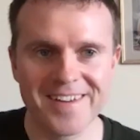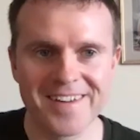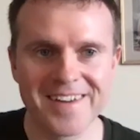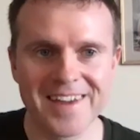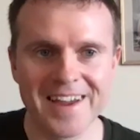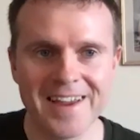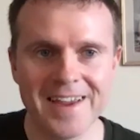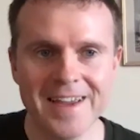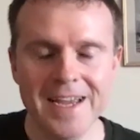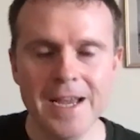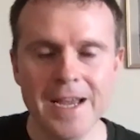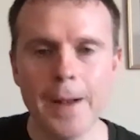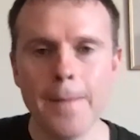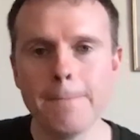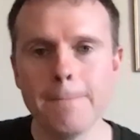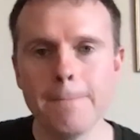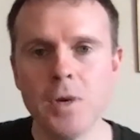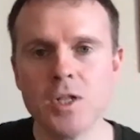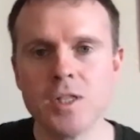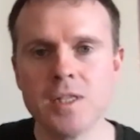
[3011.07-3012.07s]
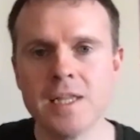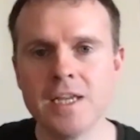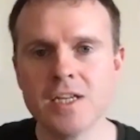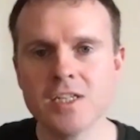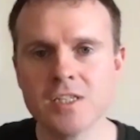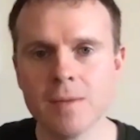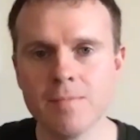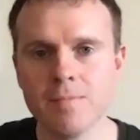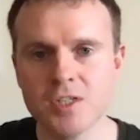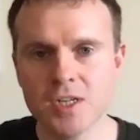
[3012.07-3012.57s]
Okay, but the
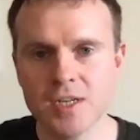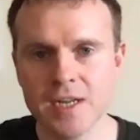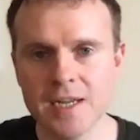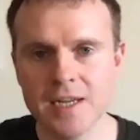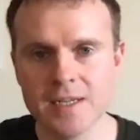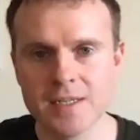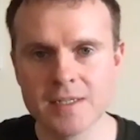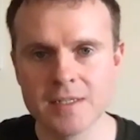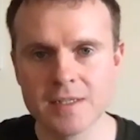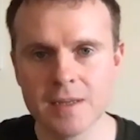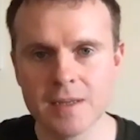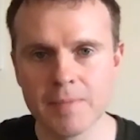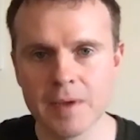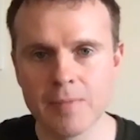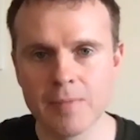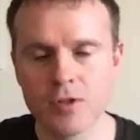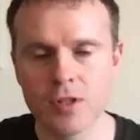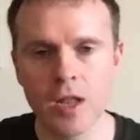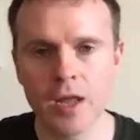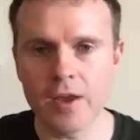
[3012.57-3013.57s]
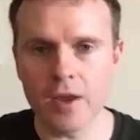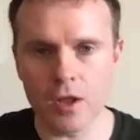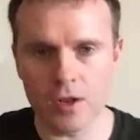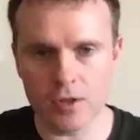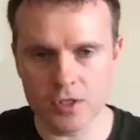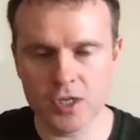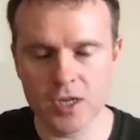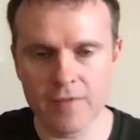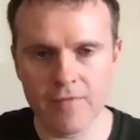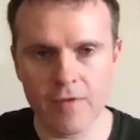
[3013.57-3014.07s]
assumption is that people like
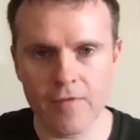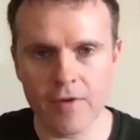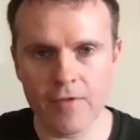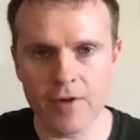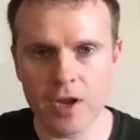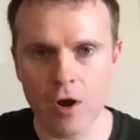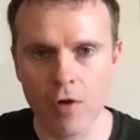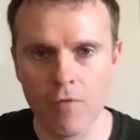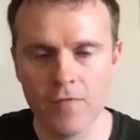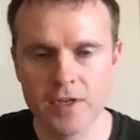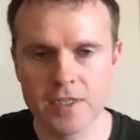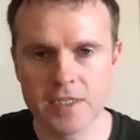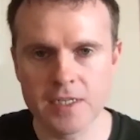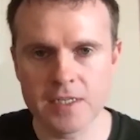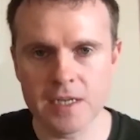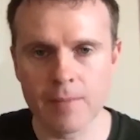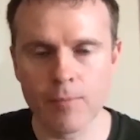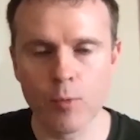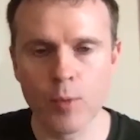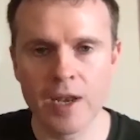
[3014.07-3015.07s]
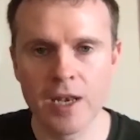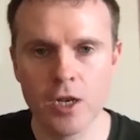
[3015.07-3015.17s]
to give a very obvious example.